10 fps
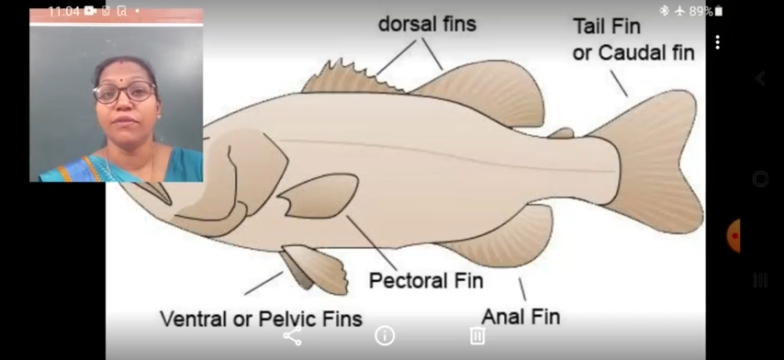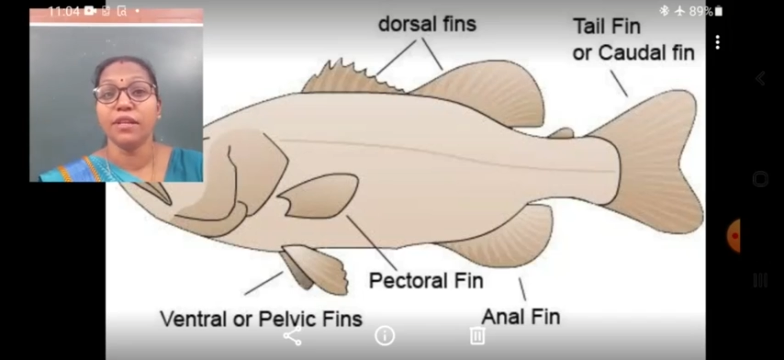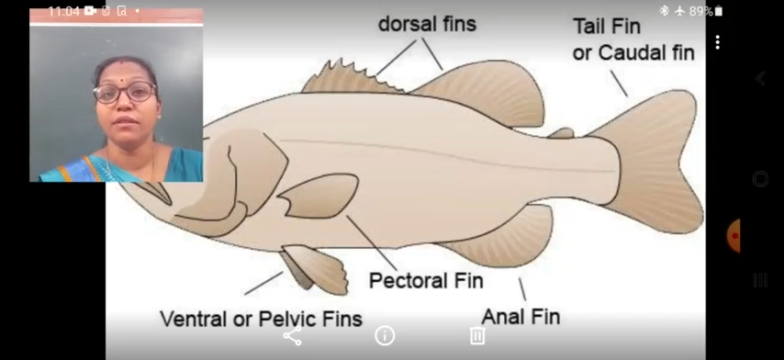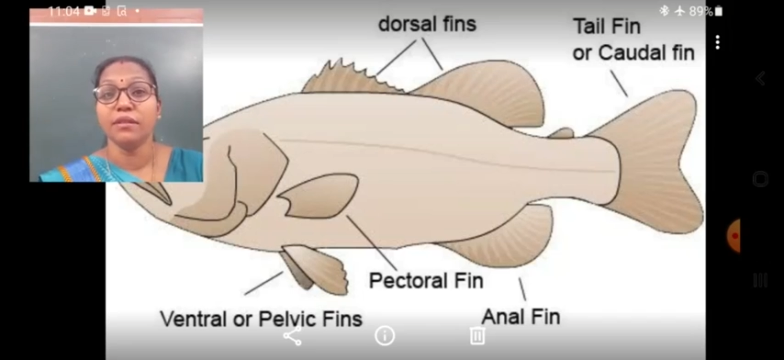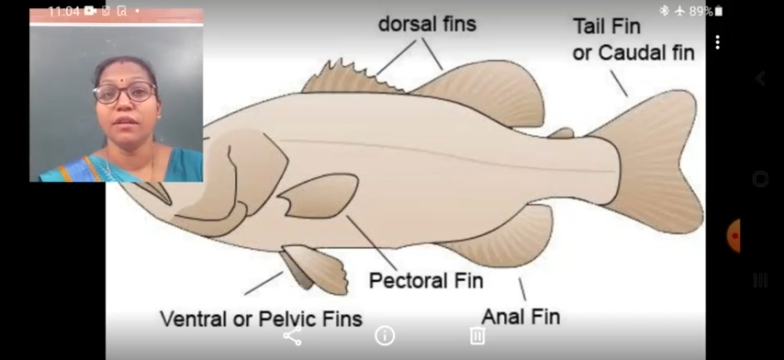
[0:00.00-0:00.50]

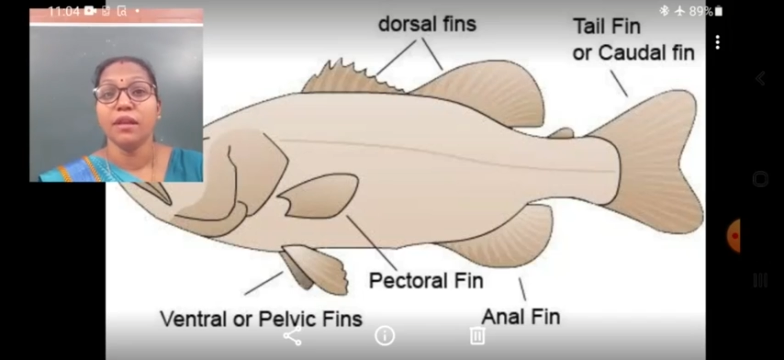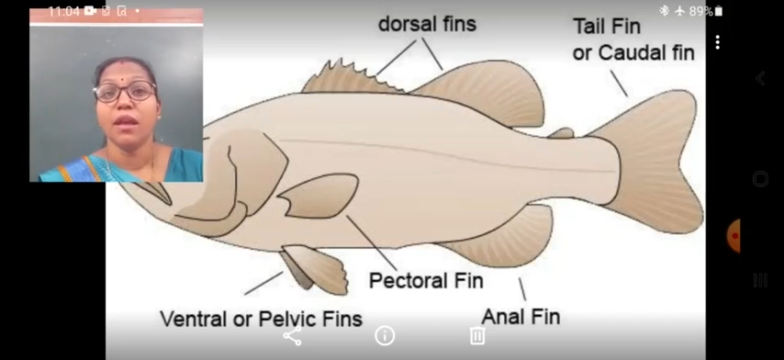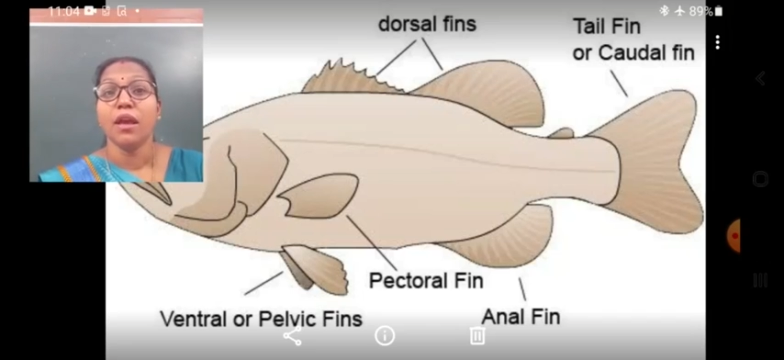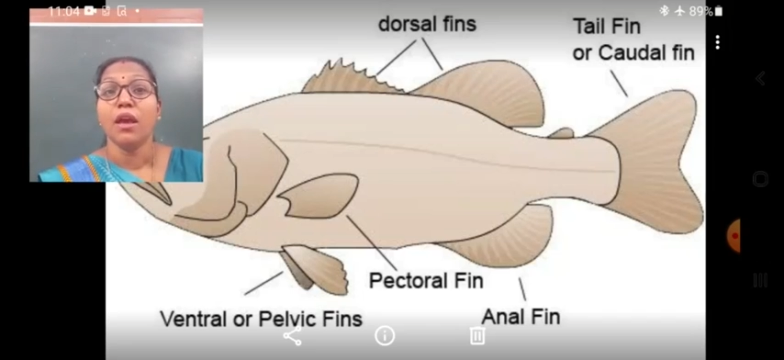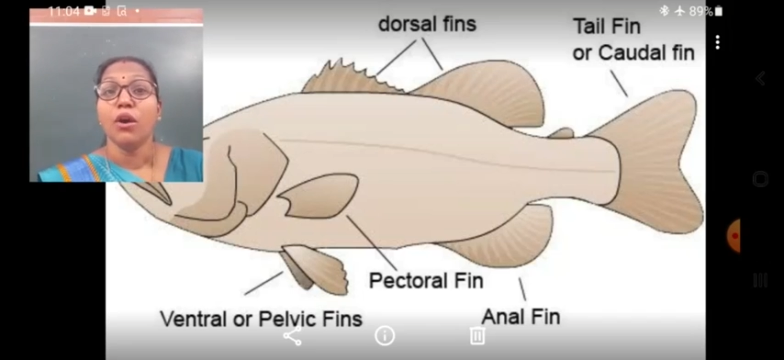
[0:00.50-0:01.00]
fin
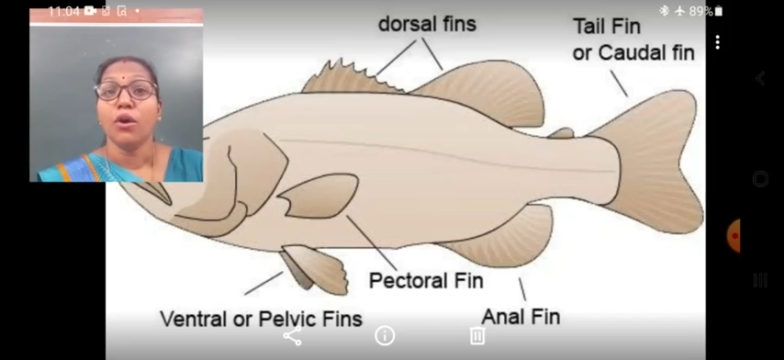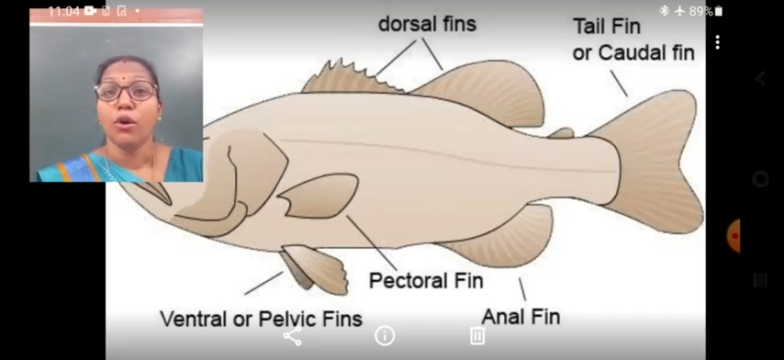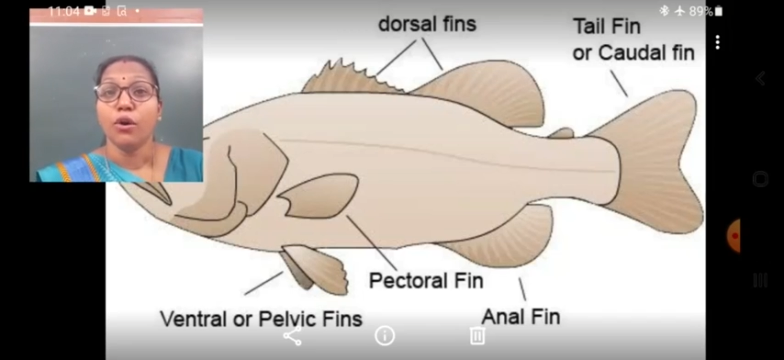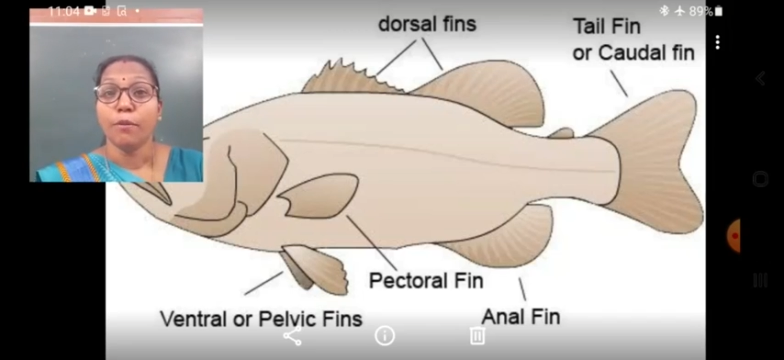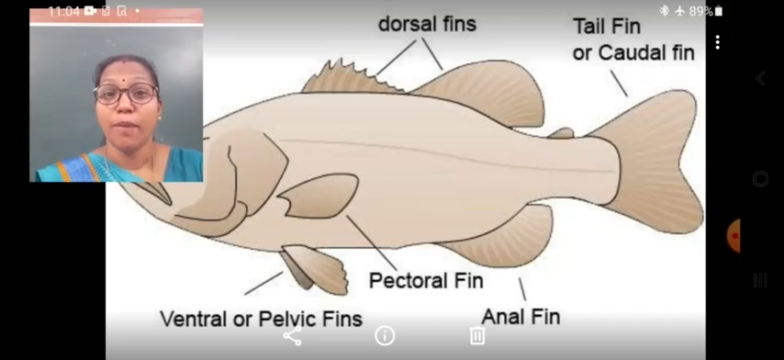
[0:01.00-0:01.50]

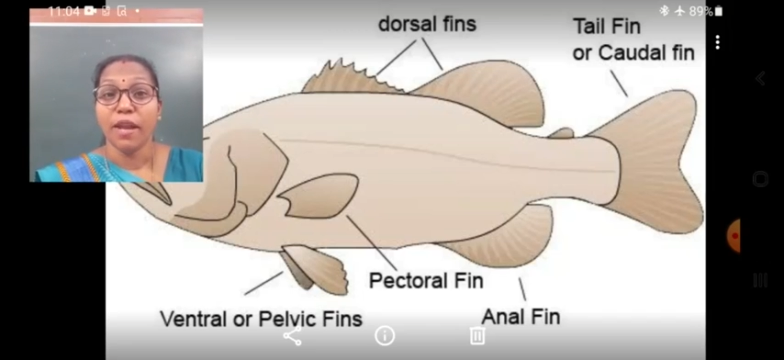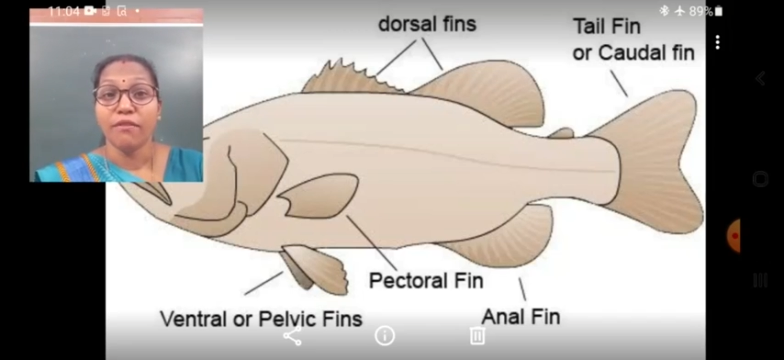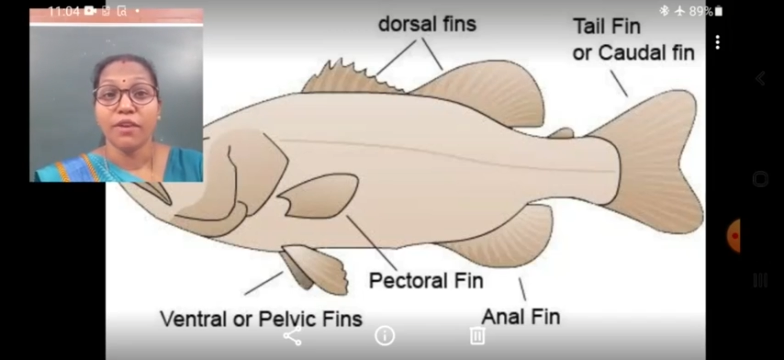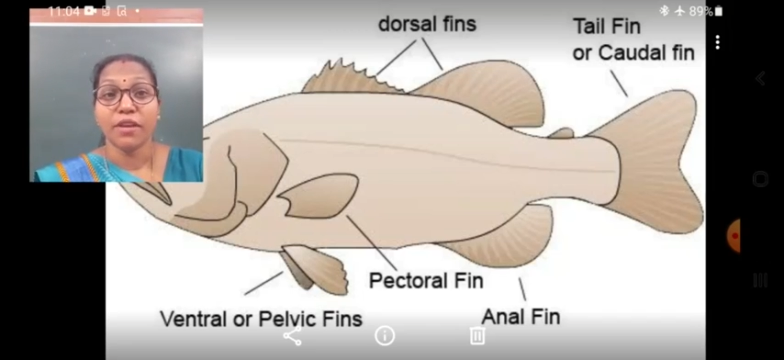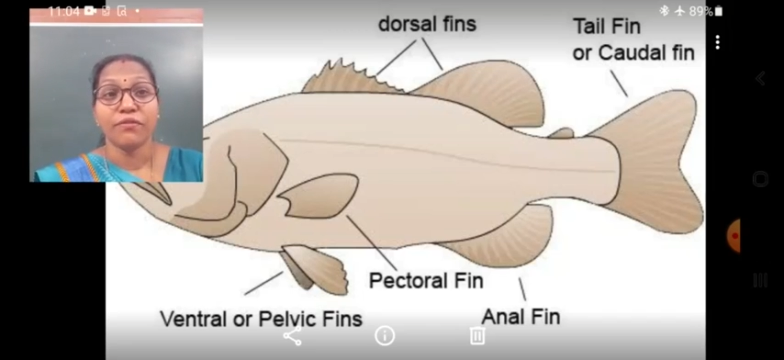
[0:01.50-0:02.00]
or
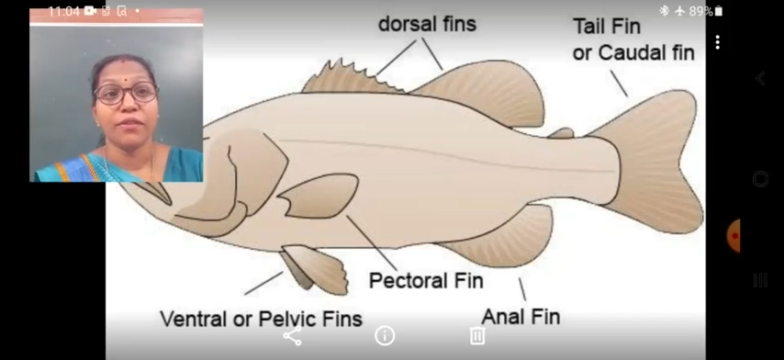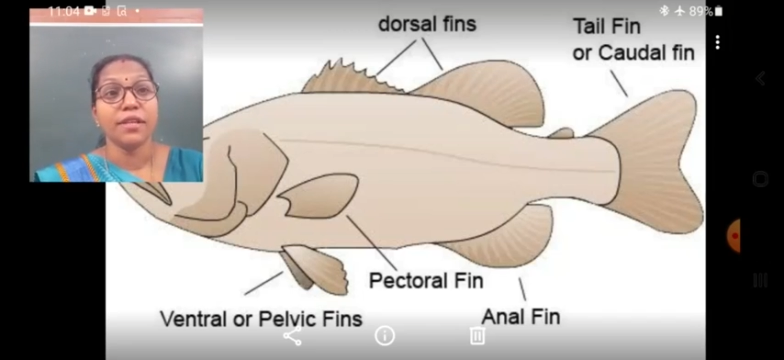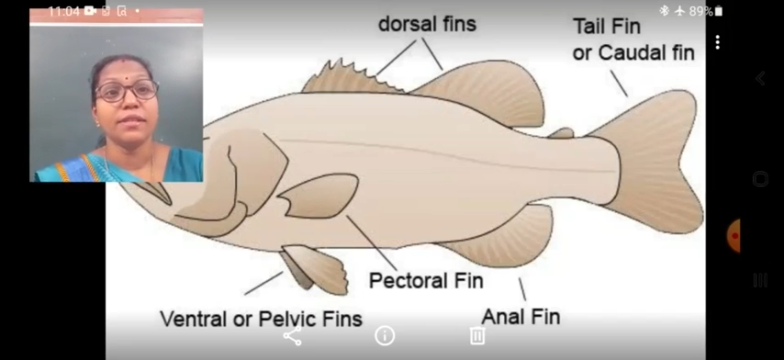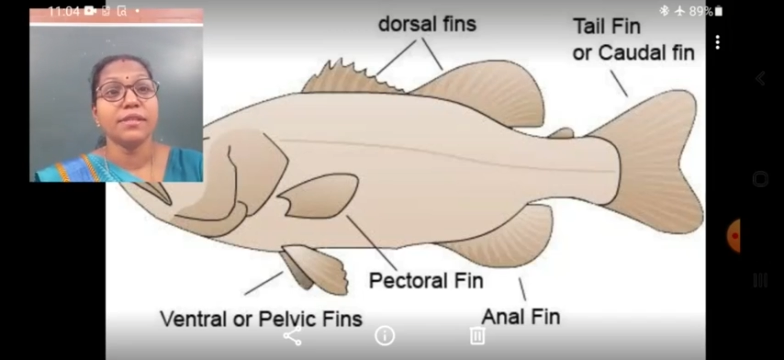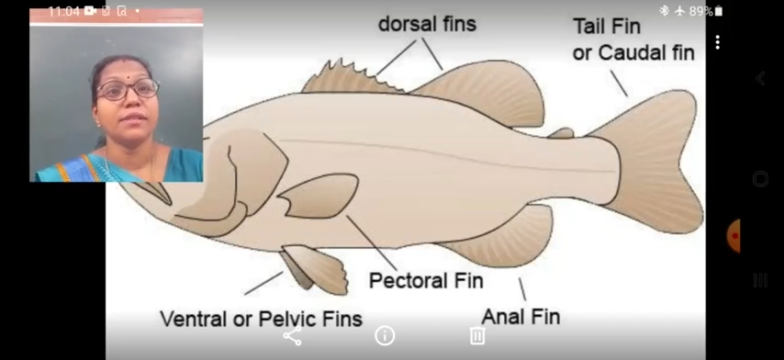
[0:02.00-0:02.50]
pelvic
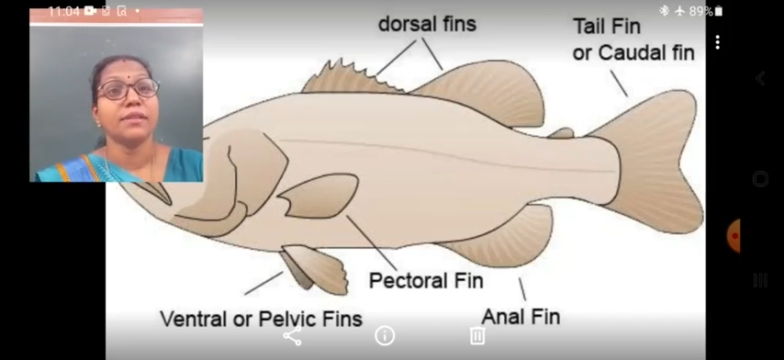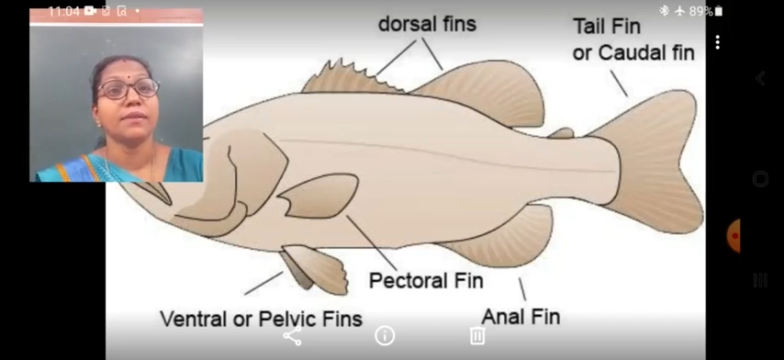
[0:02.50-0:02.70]
fins.